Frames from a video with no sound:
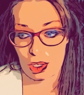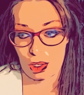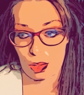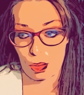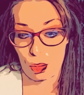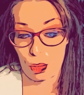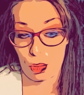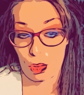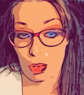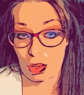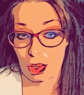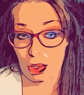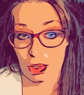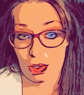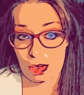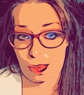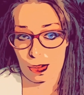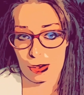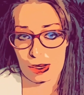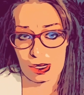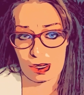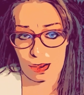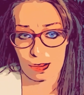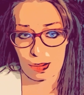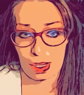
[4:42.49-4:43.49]
or there's
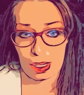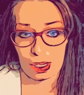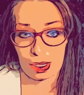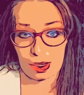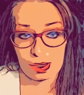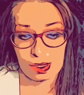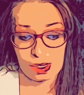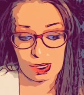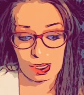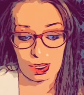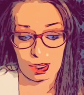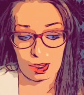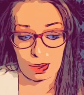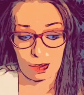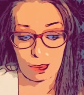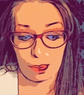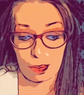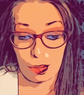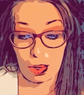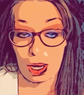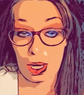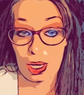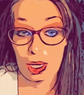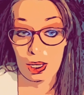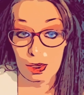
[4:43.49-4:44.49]
been some kind of sudden
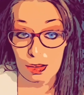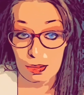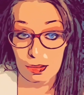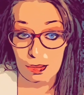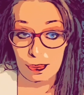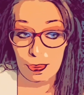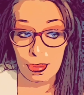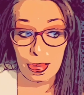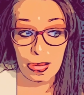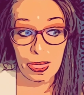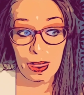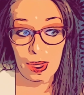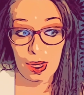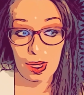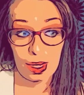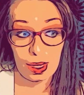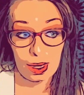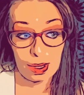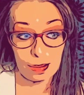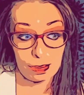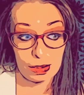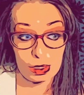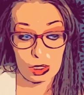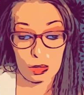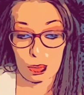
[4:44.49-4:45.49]
break
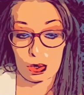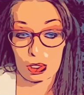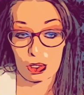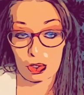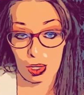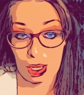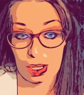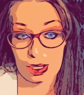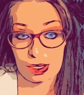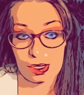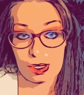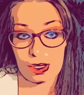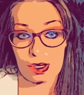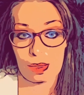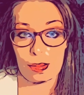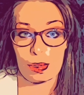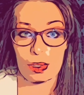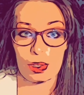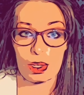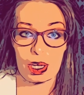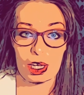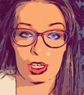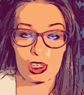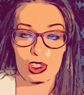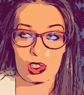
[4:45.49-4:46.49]
in between your guys'
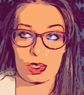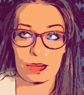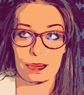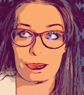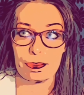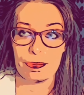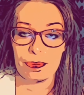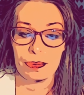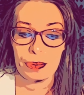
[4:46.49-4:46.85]
communication,